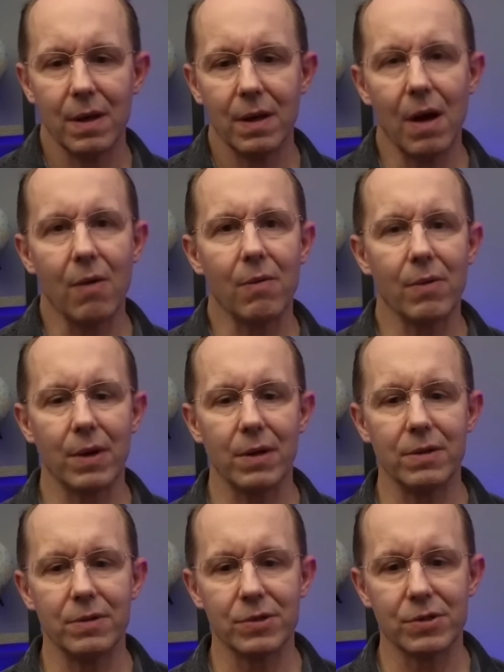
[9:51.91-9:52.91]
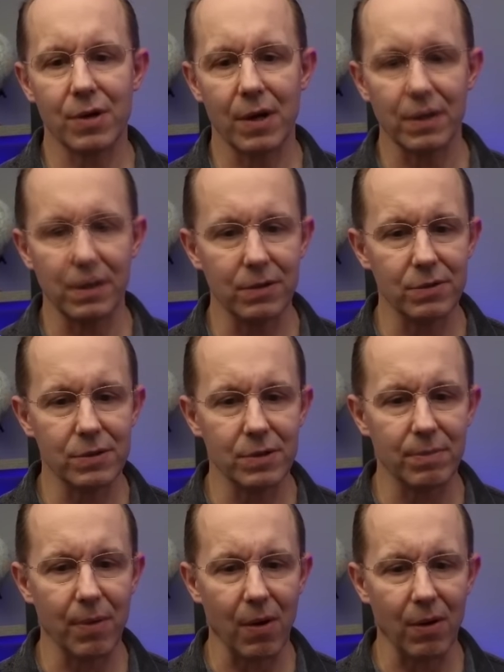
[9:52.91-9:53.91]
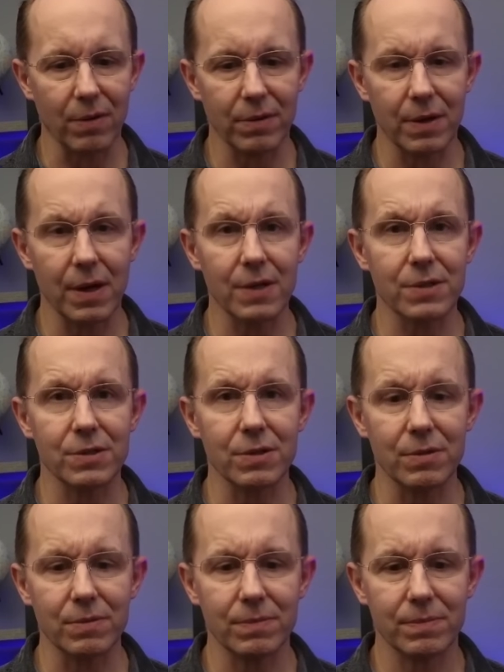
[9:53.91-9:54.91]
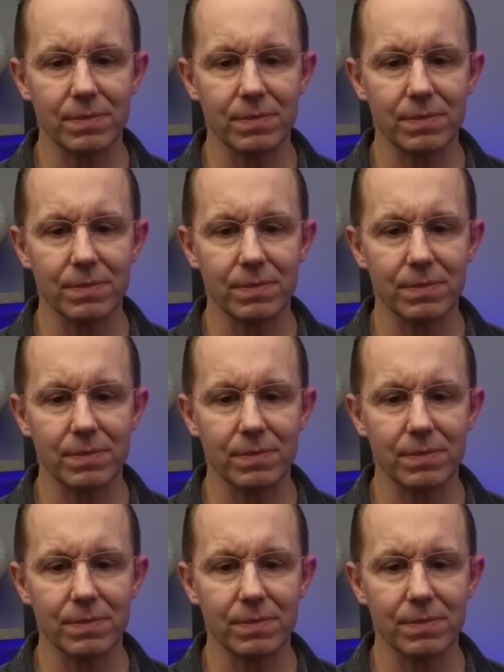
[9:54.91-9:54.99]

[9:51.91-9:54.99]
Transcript: Now what we're going to do is try to lose the ball, the next 2.